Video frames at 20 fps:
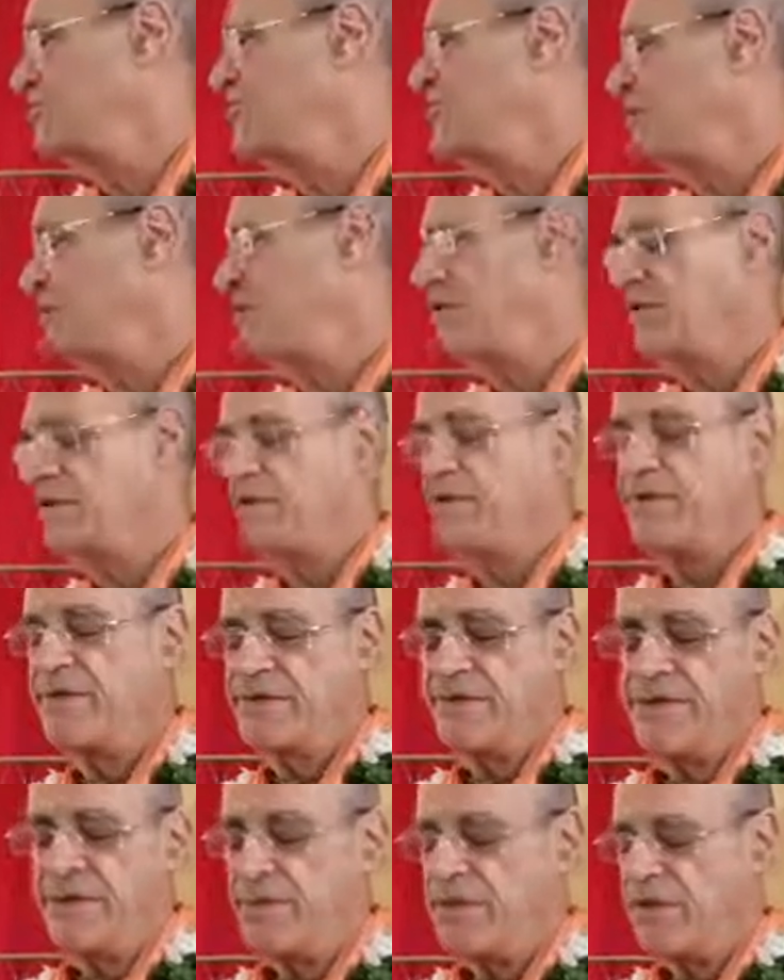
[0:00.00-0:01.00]
You know,
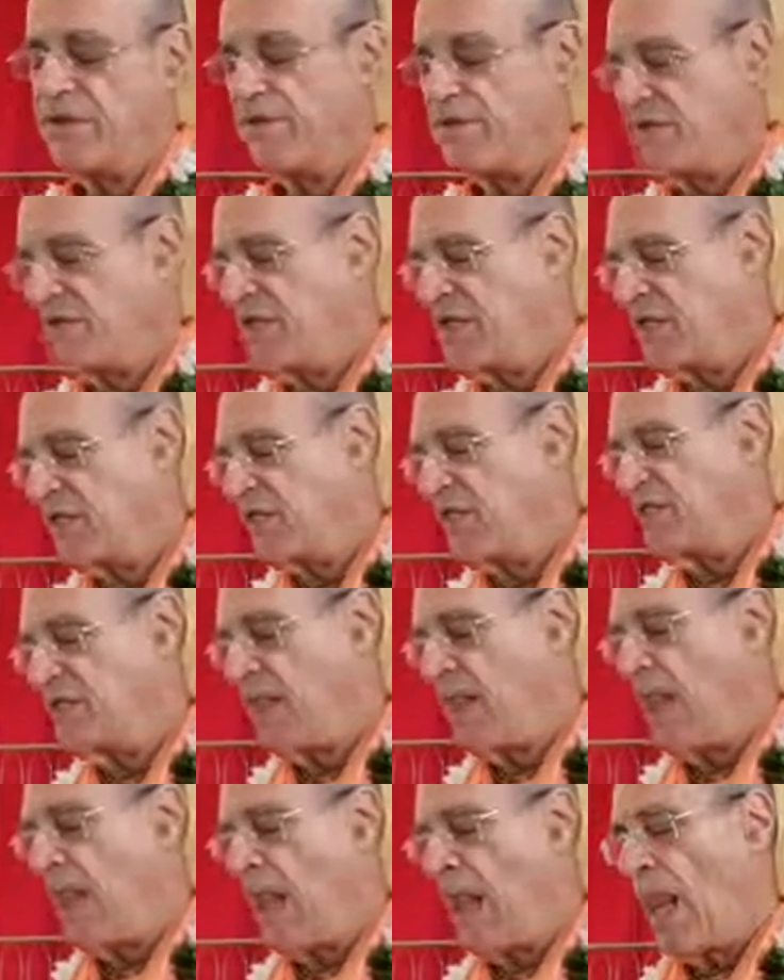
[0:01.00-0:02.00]
a similar thing is,
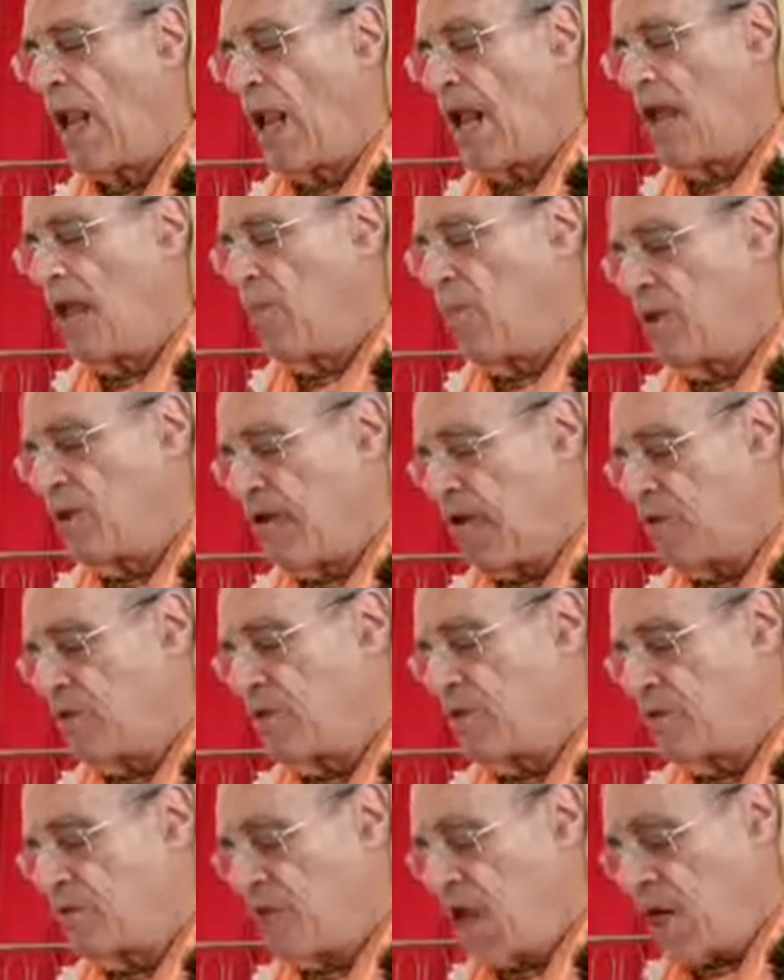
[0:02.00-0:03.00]
when I
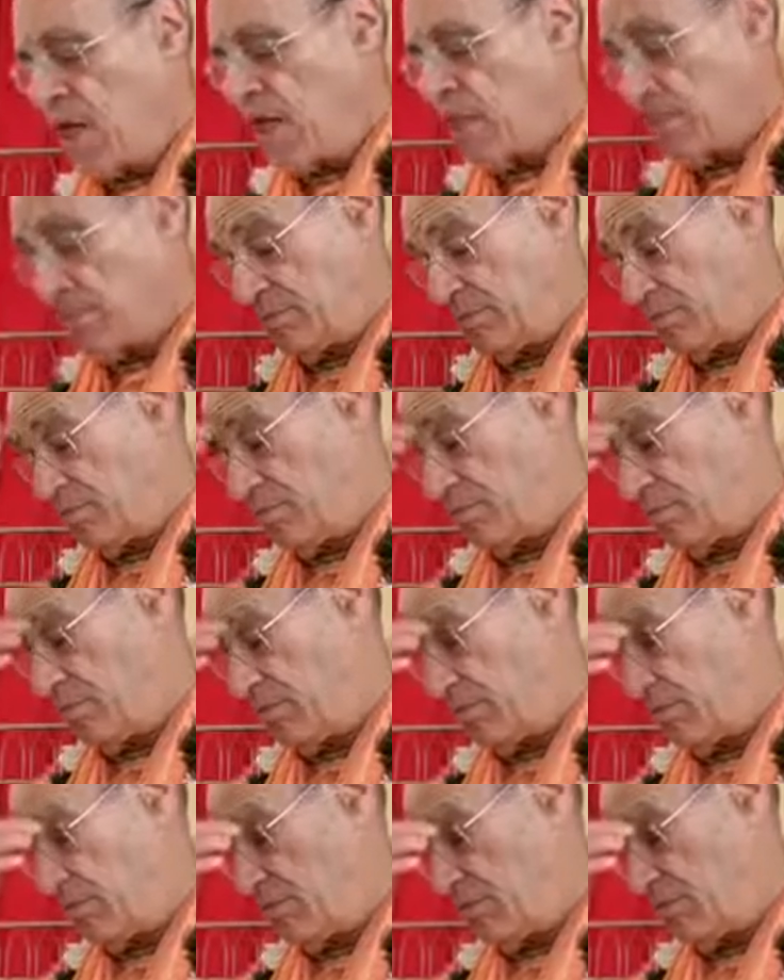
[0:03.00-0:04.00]
was young,
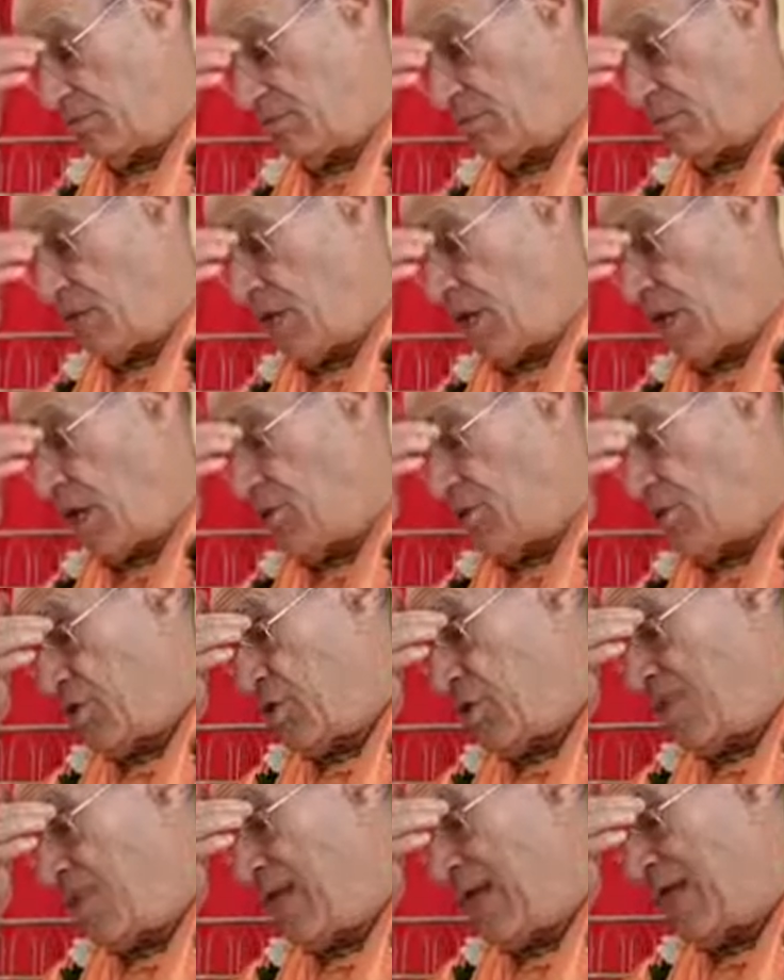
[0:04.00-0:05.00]
I
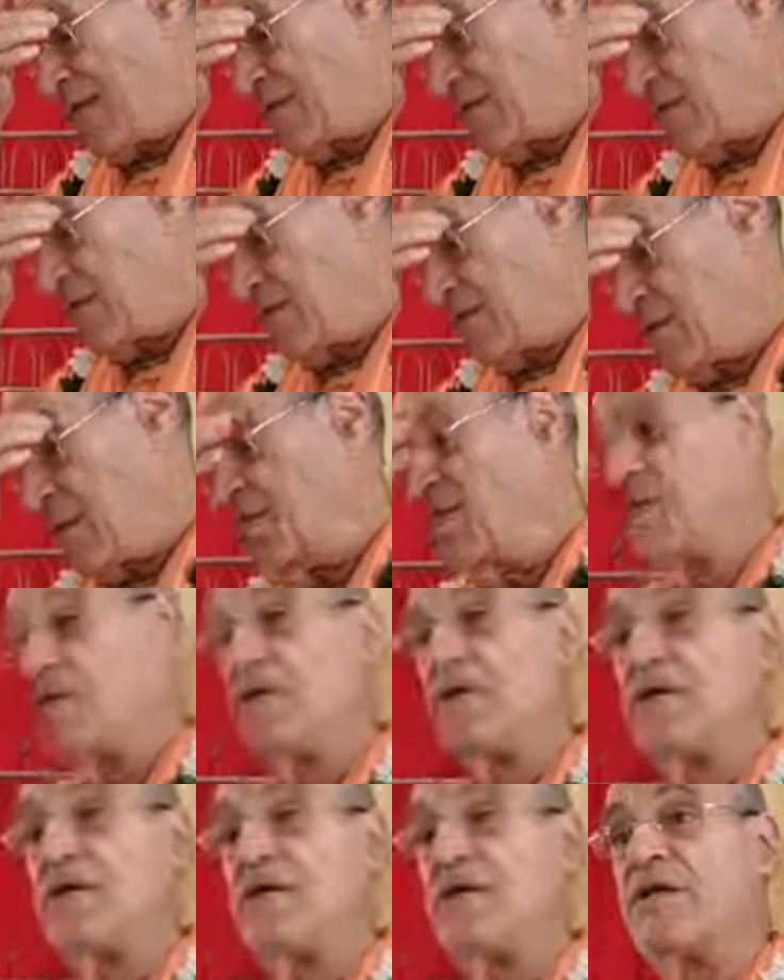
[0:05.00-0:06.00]
took up acting
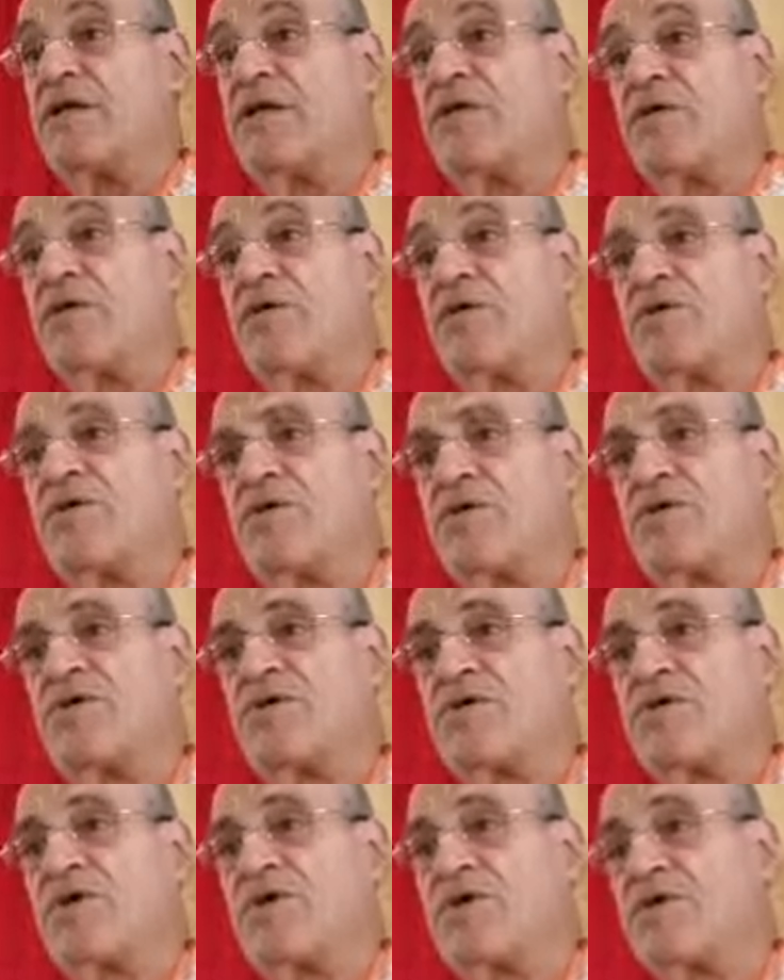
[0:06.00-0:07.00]
in the
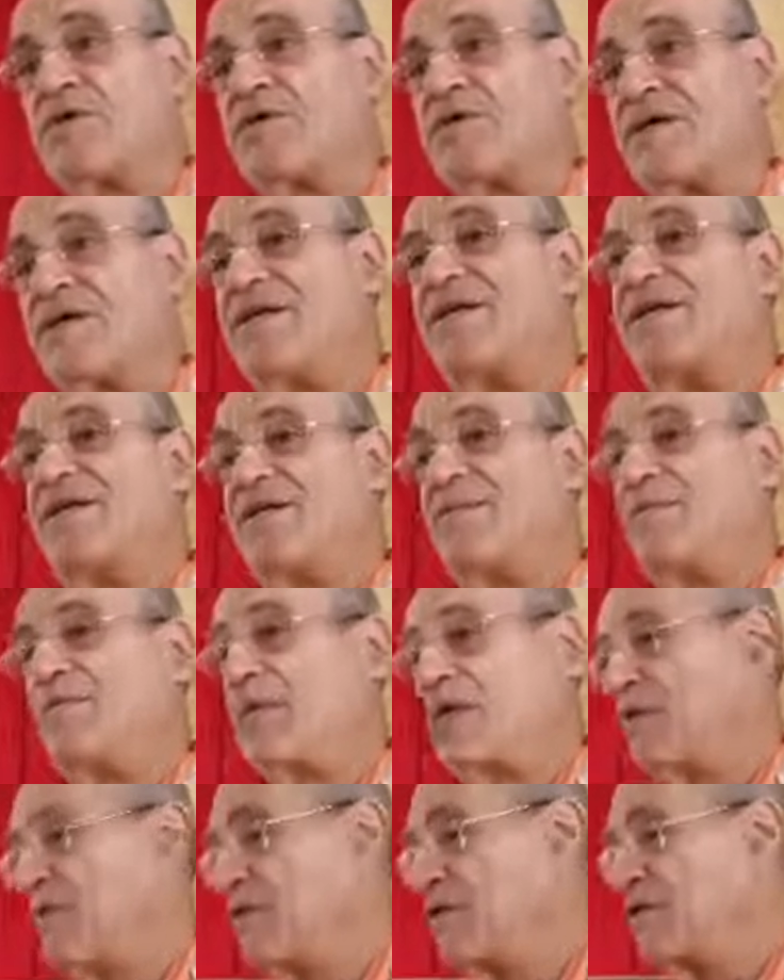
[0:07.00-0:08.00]
university,
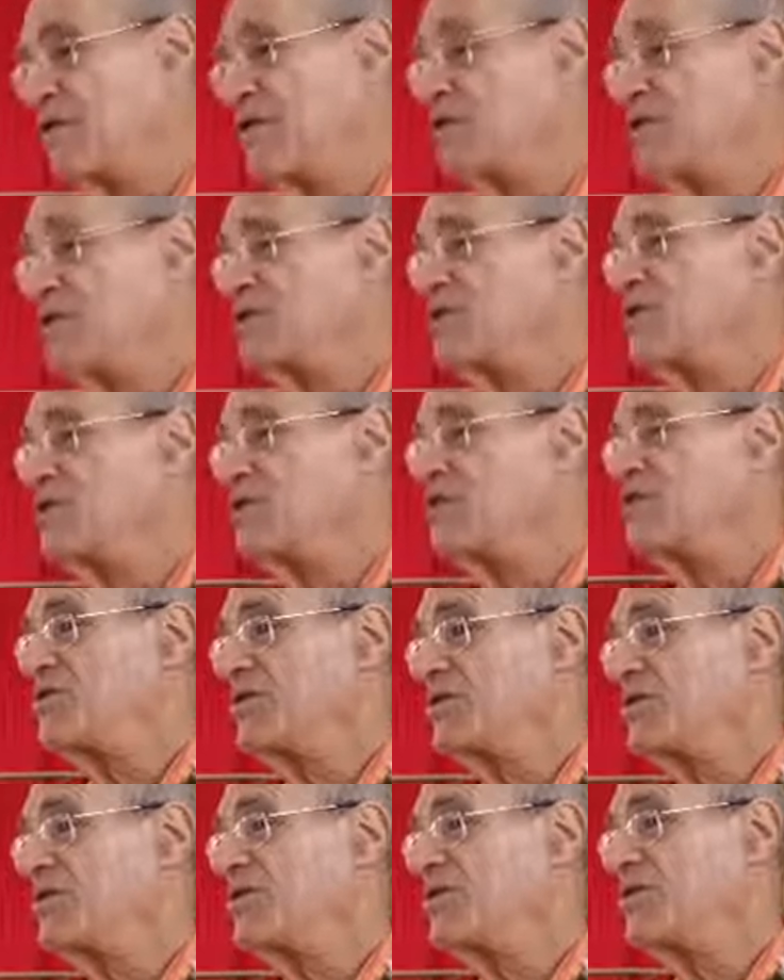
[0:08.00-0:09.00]
among many things I
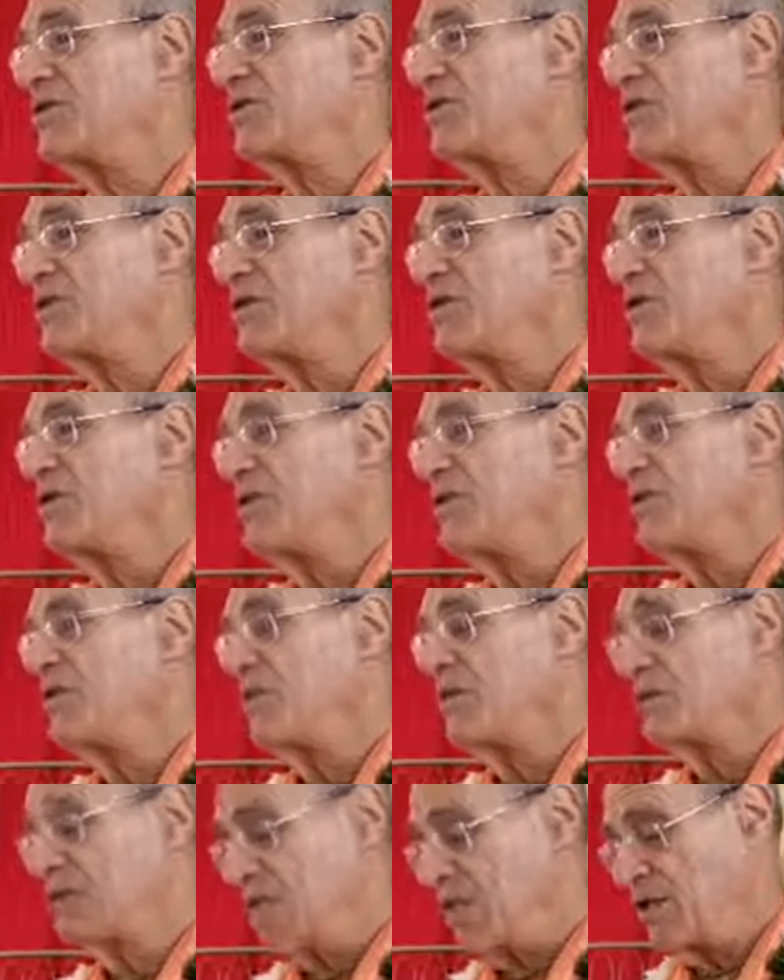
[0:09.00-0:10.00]
studied,
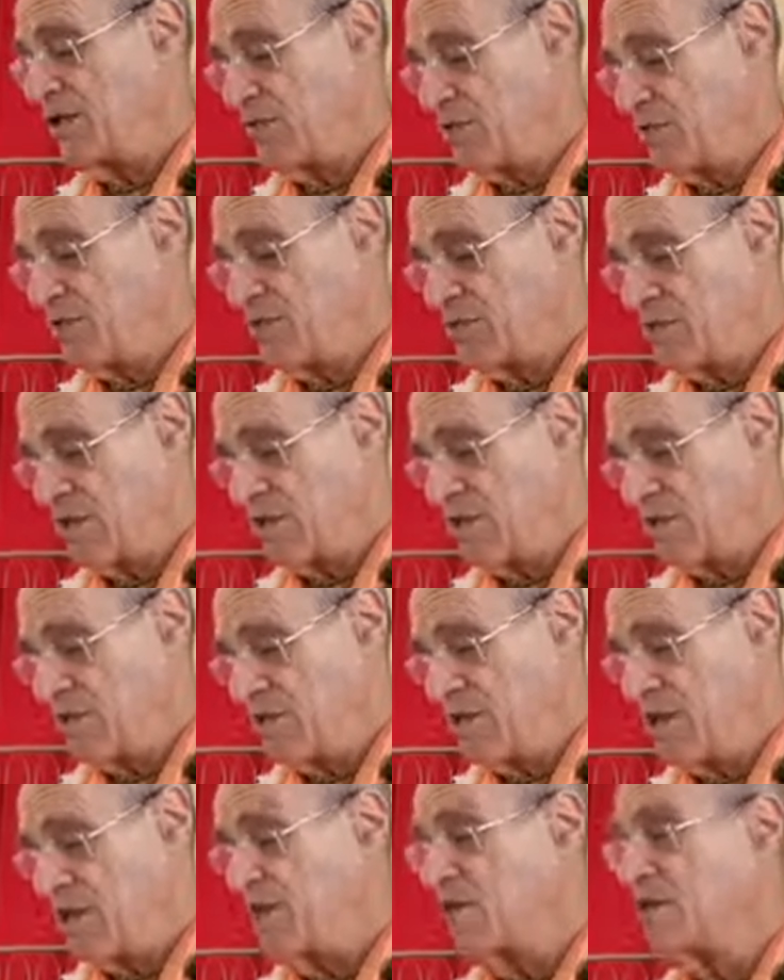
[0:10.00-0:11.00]
among many useless
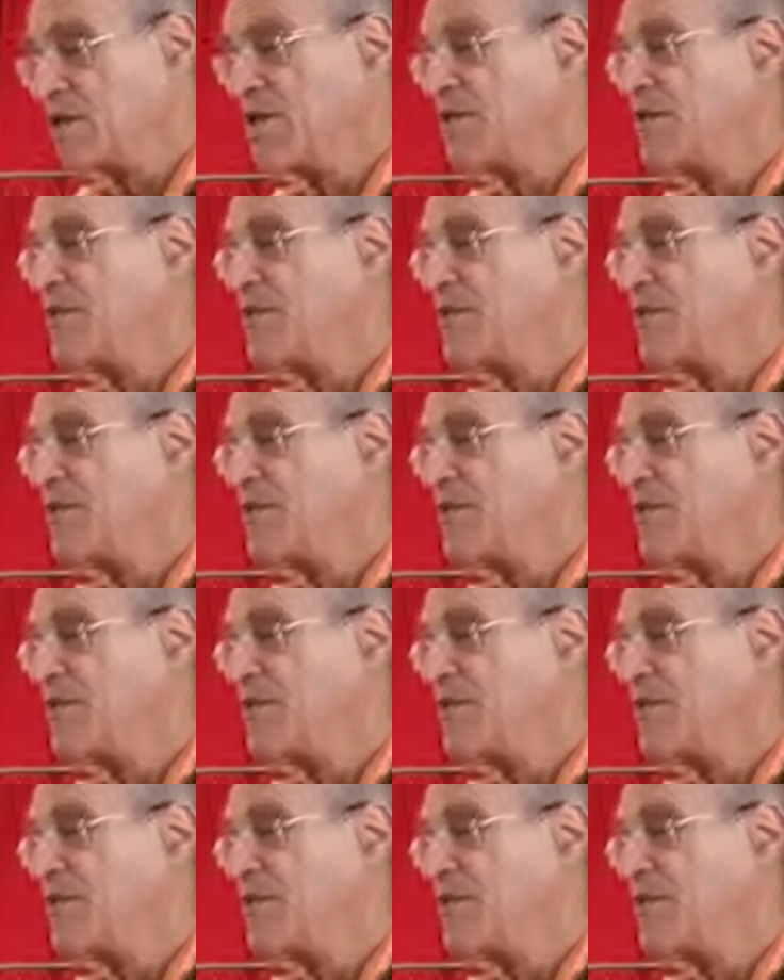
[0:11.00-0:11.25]
things.